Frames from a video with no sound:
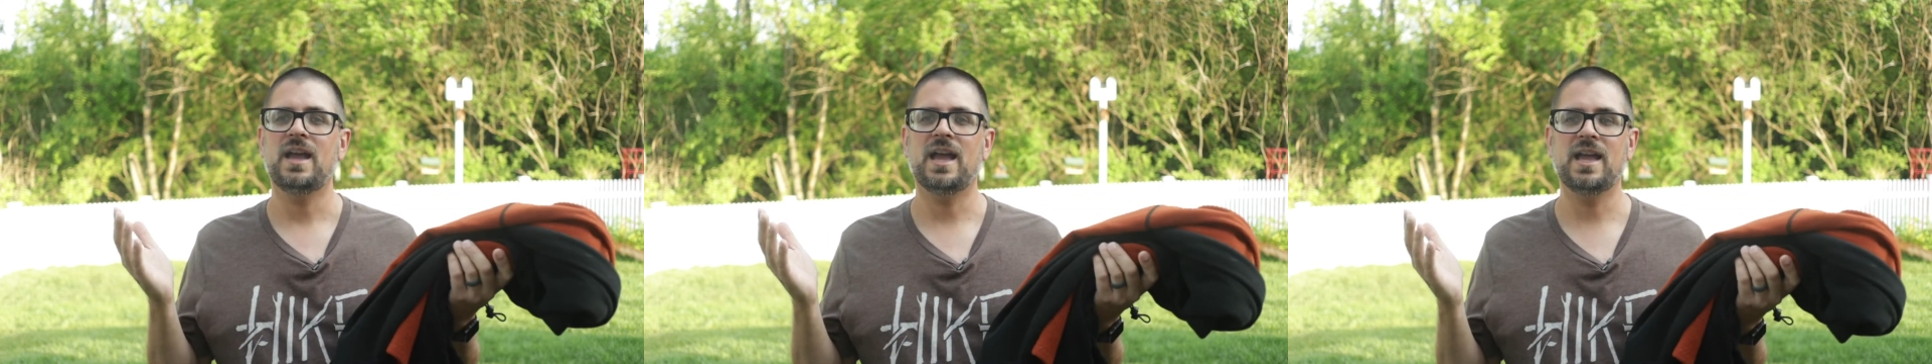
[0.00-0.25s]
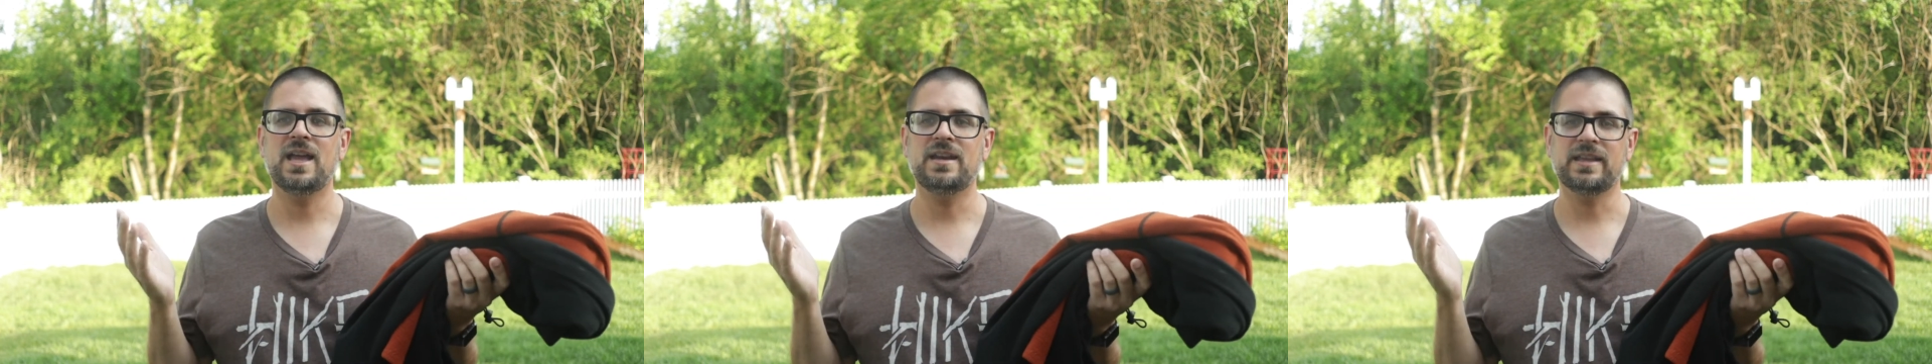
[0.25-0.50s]

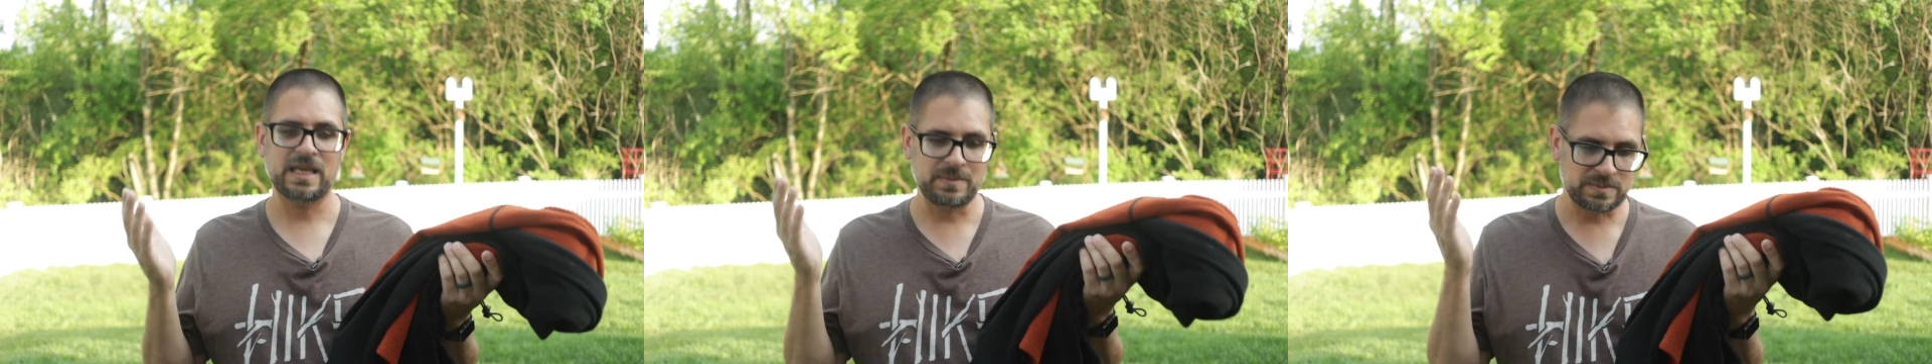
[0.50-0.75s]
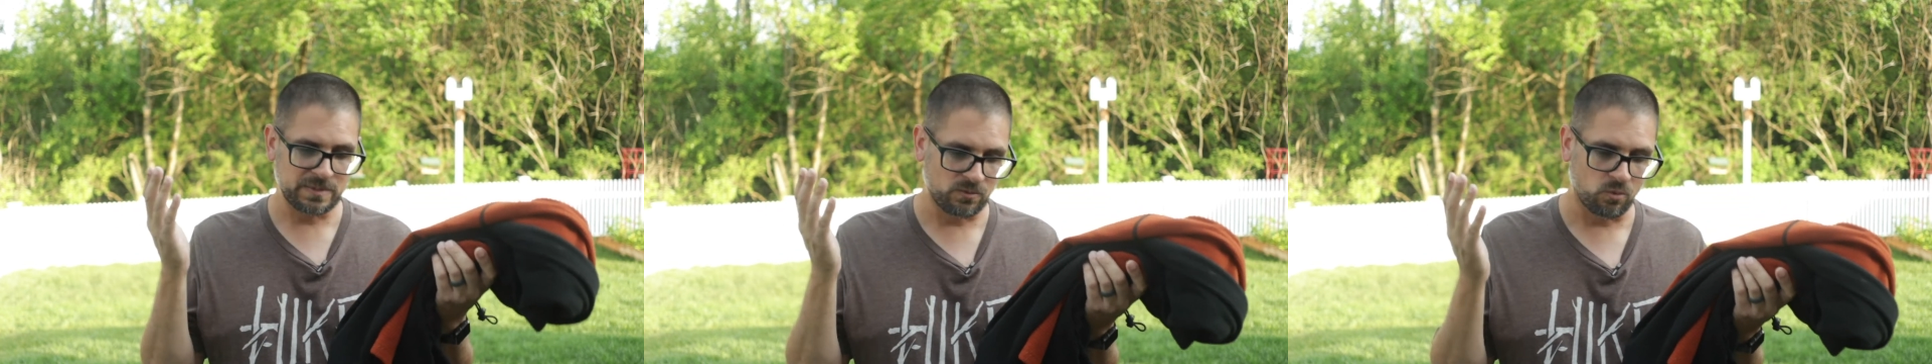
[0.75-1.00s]
And it
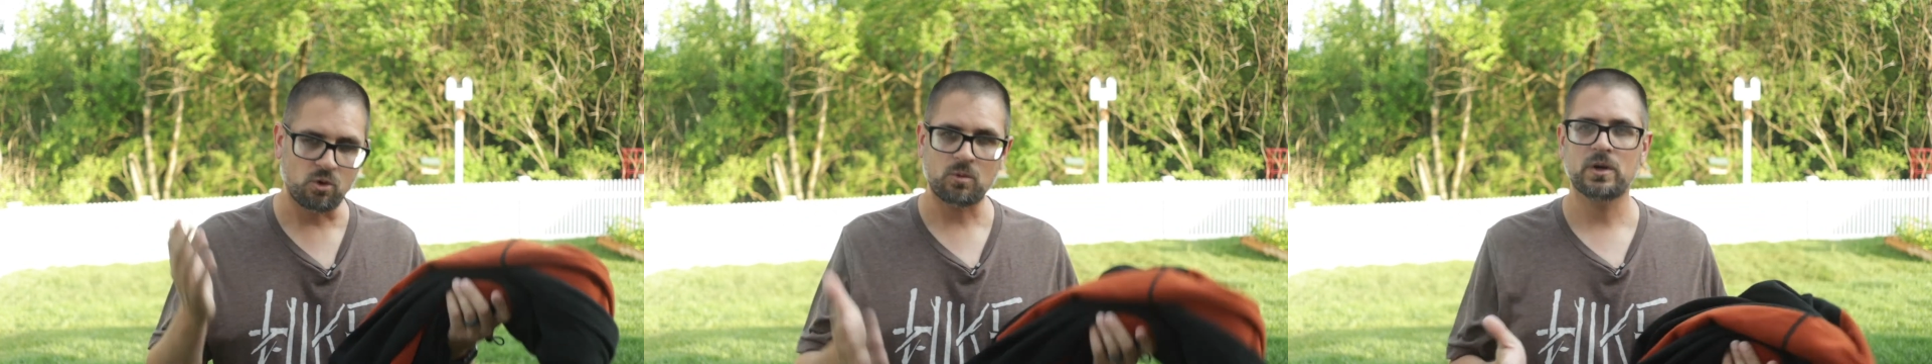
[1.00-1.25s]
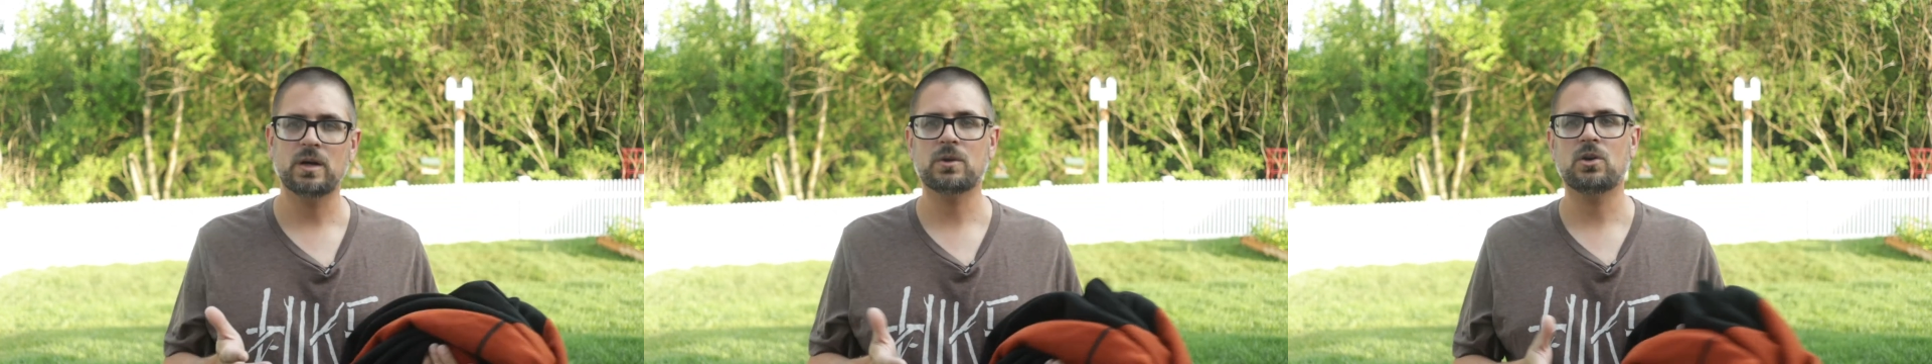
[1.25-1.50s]
keeps me
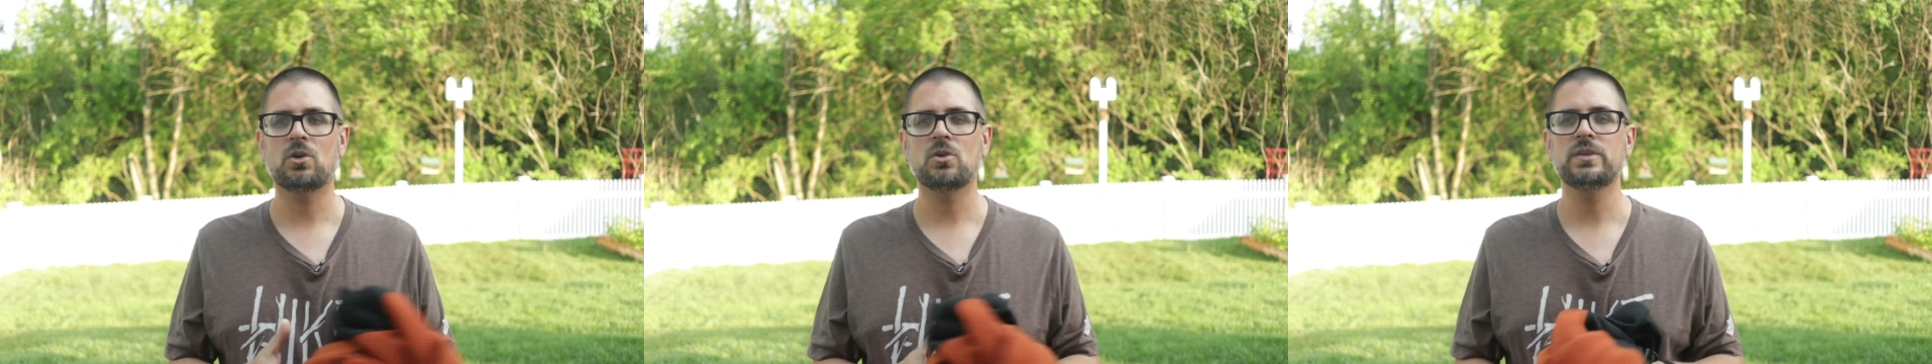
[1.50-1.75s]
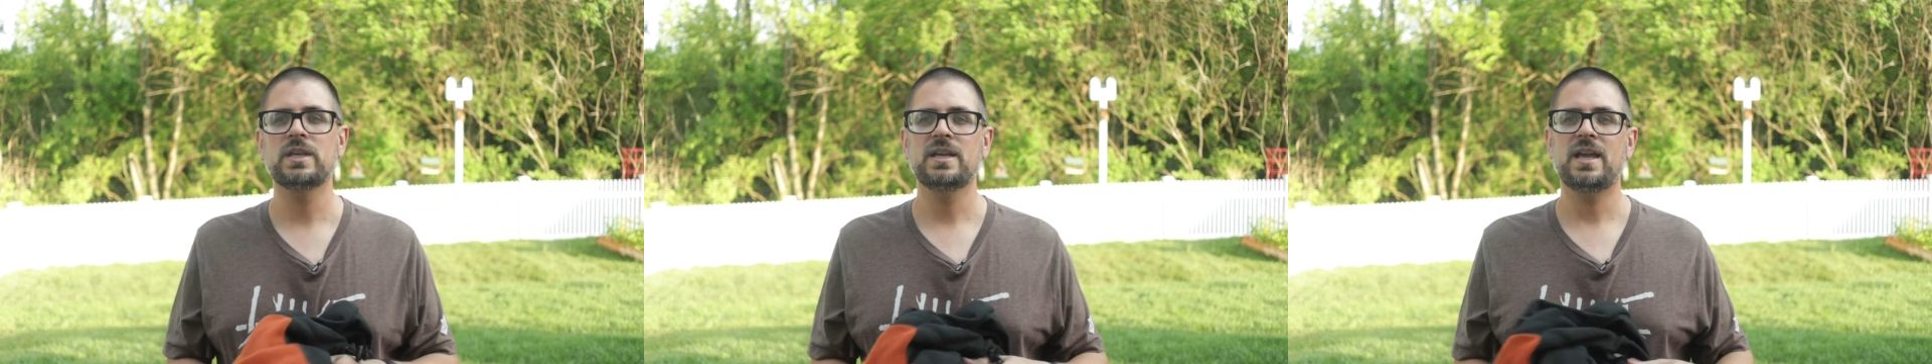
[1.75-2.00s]
warm when I'm
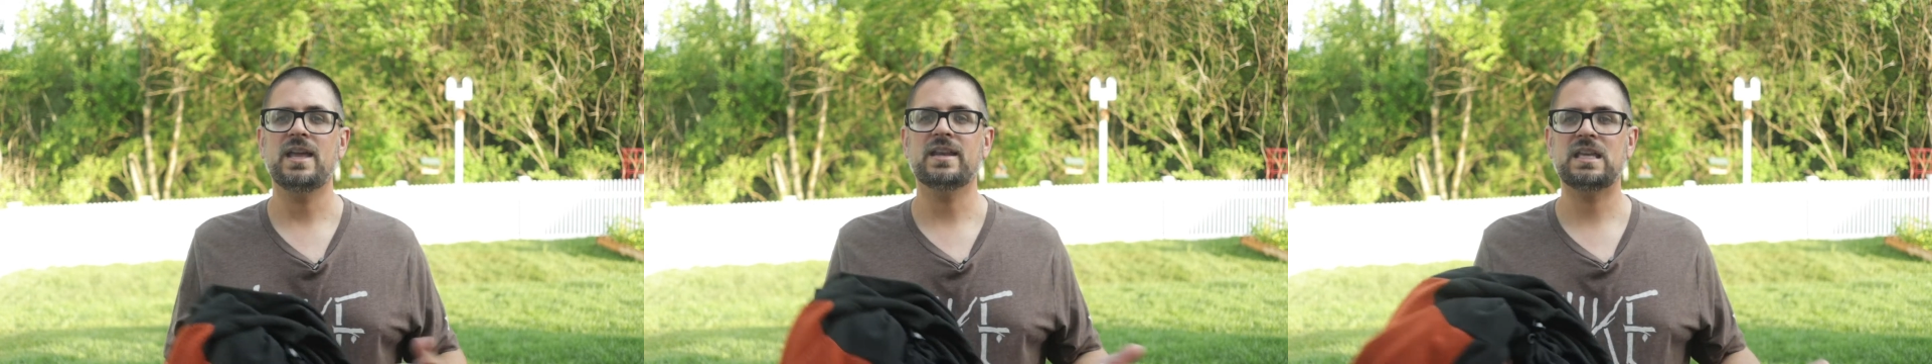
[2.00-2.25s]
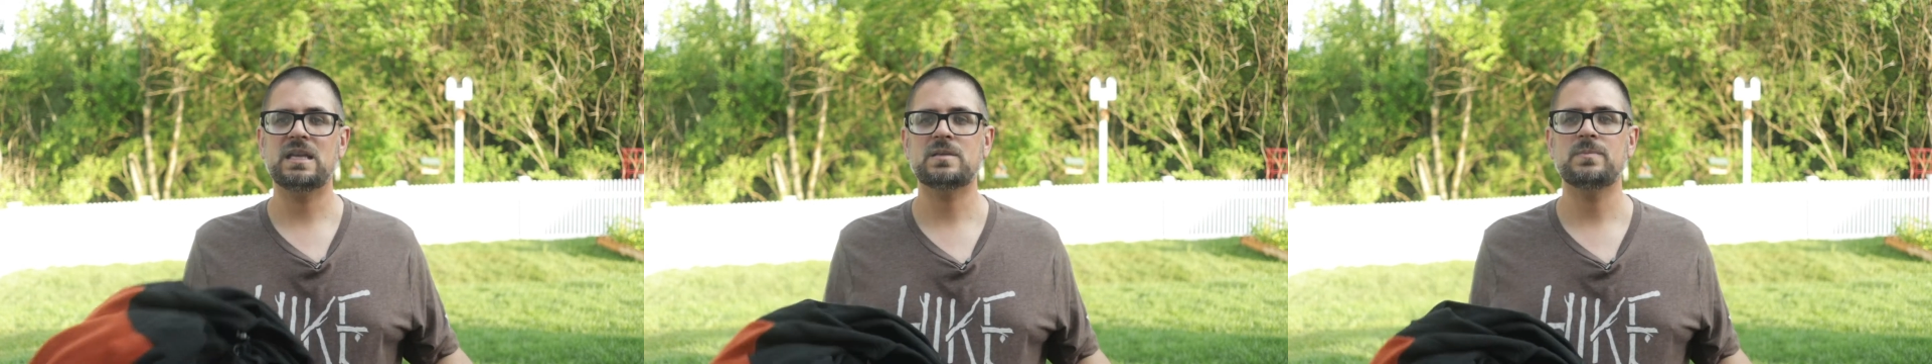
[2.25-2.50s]
cold, and
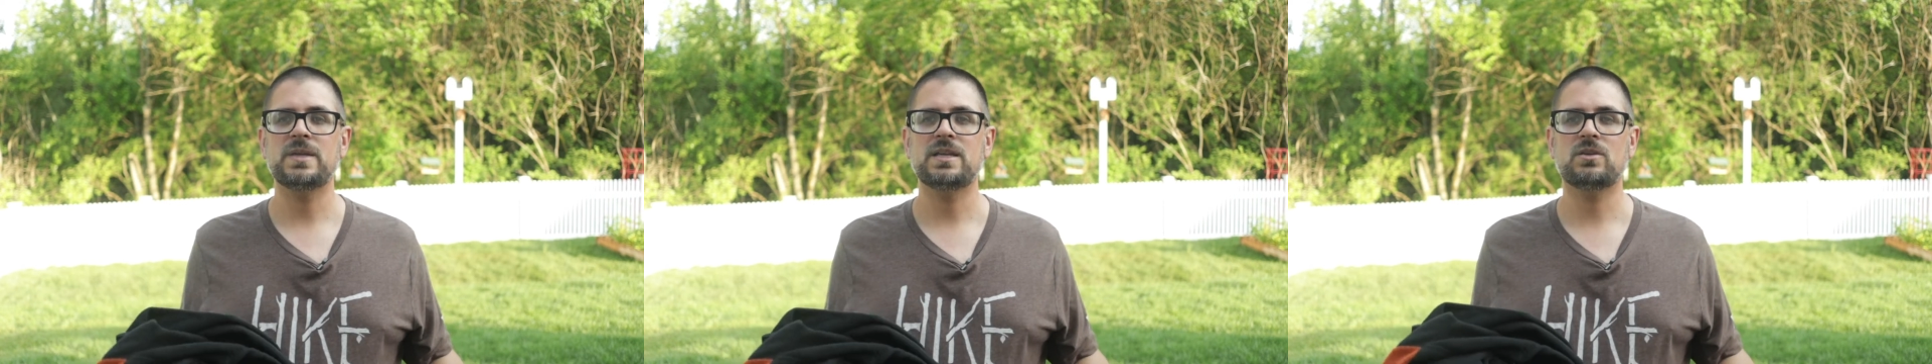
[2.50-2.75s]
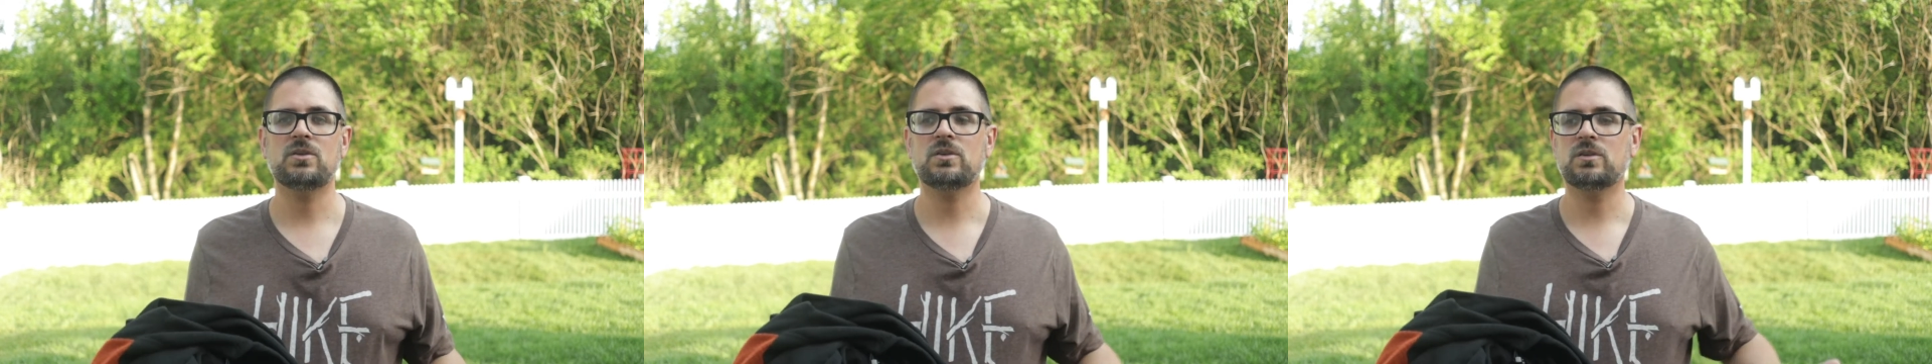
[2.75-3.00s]
it keeps me